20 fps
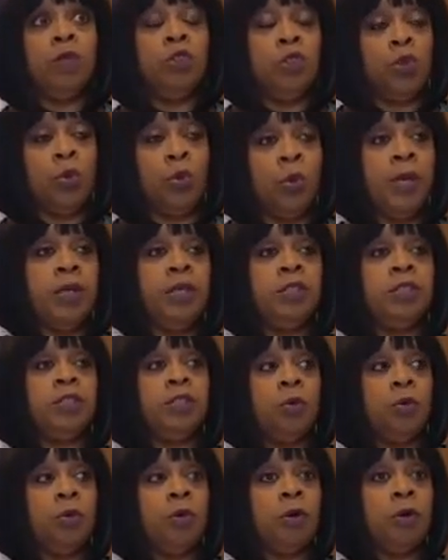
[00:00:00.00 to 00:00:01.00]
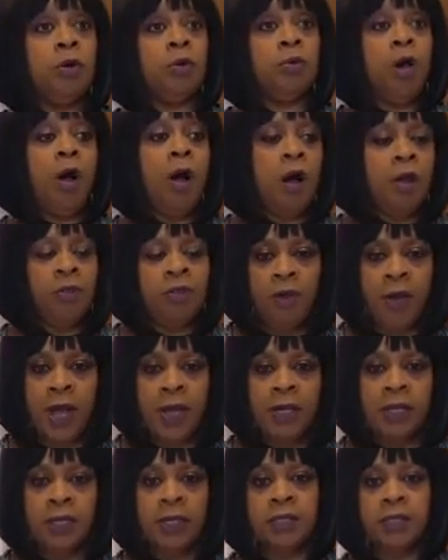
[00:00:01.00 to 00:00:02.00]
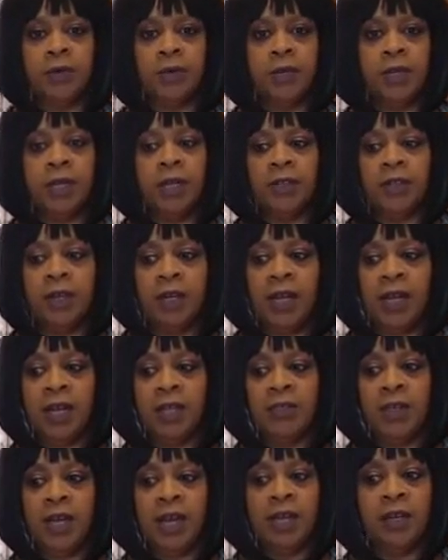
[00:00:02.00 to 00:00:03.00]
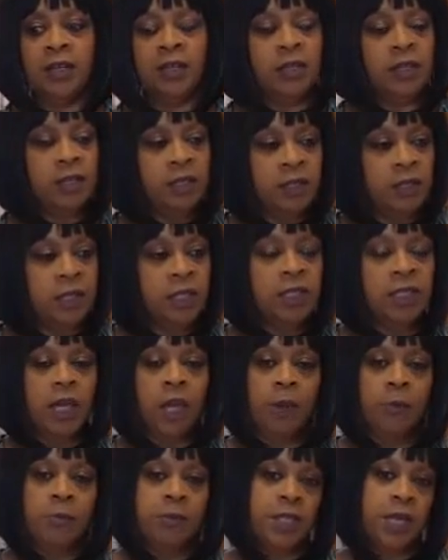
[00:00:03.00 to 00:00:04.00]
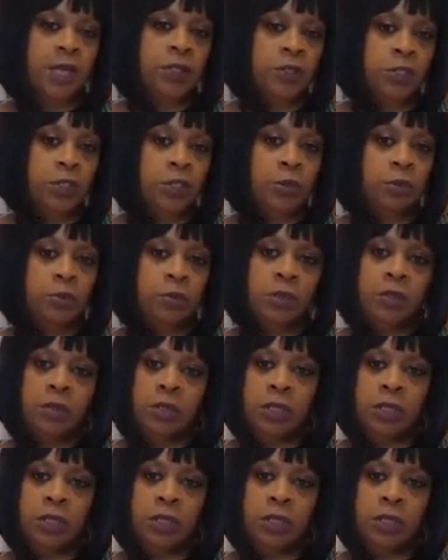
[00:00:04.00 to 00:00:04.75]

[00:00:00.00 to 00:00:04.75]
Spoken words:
joints or arthritis or anything like that, this helps that too.